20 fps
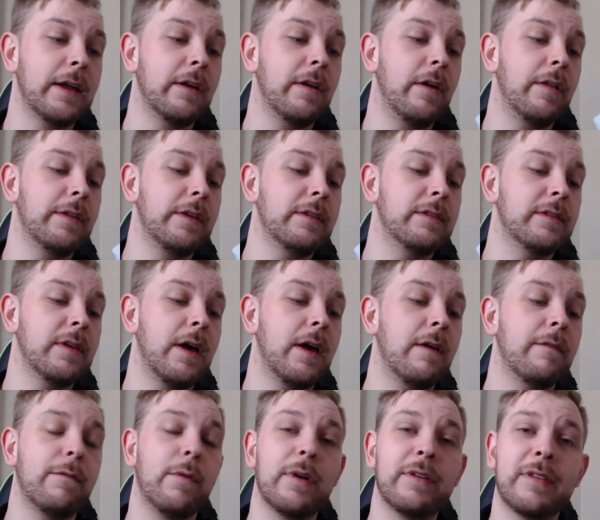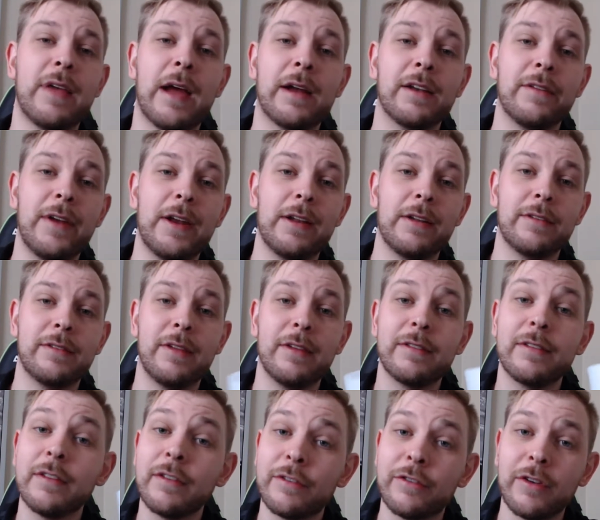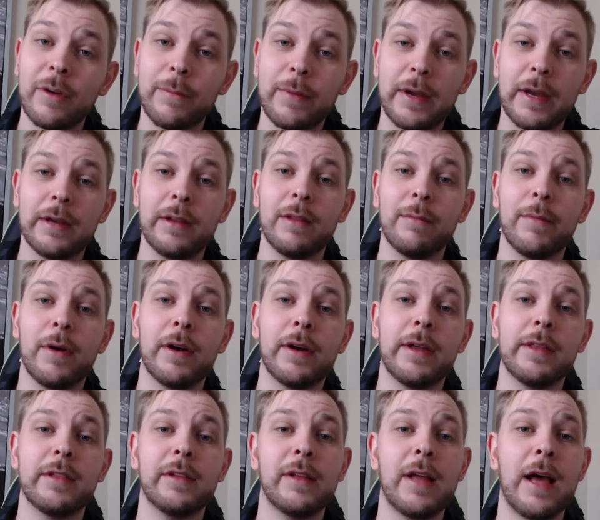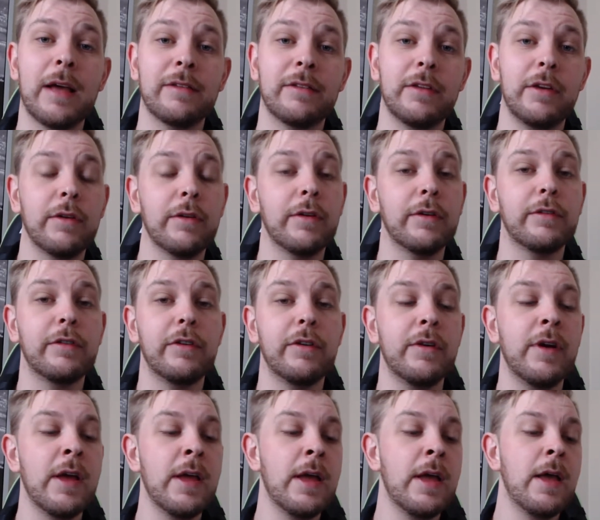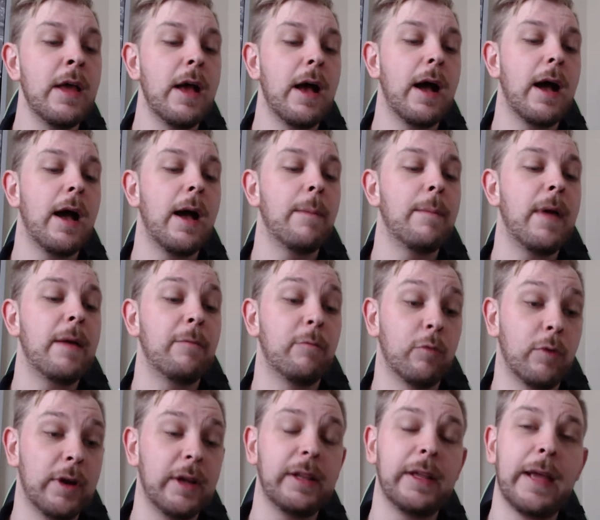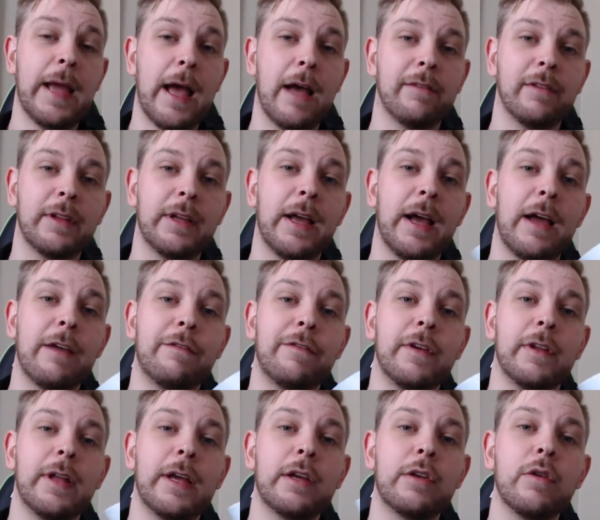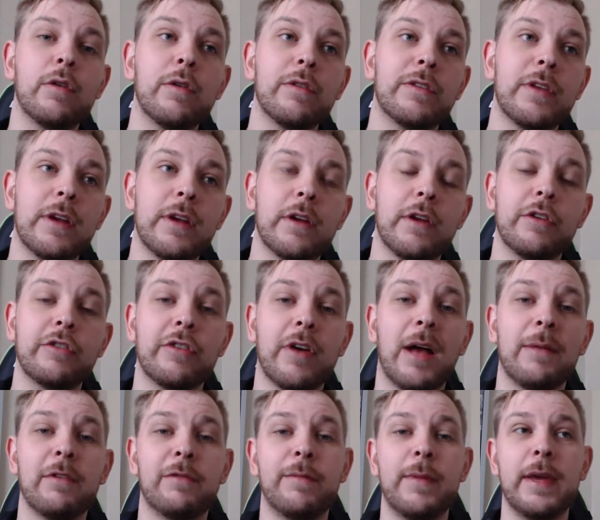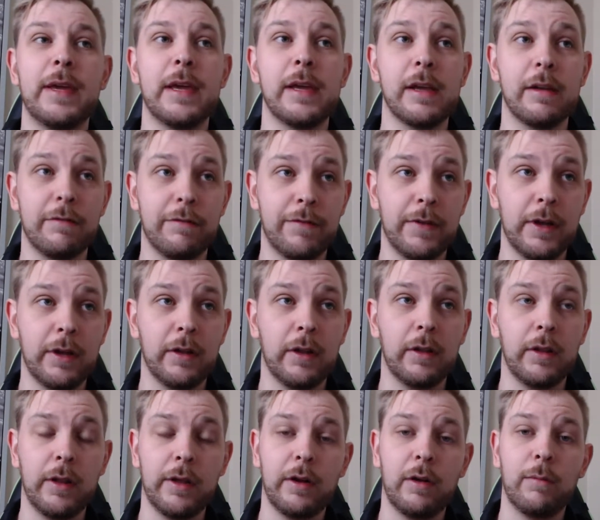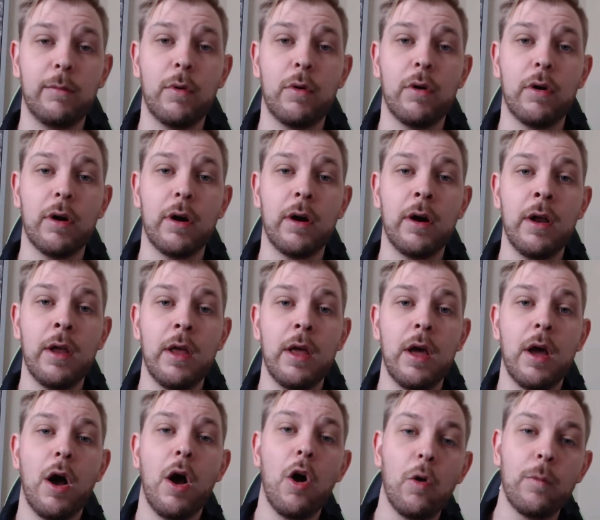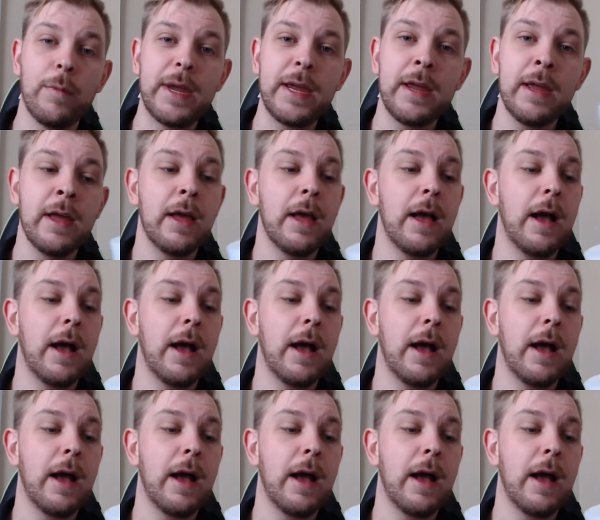and all these voice activated assistants jumping into the market the last year or two, really heavily, I feel like Google's done a good job of making it feel a little more homey.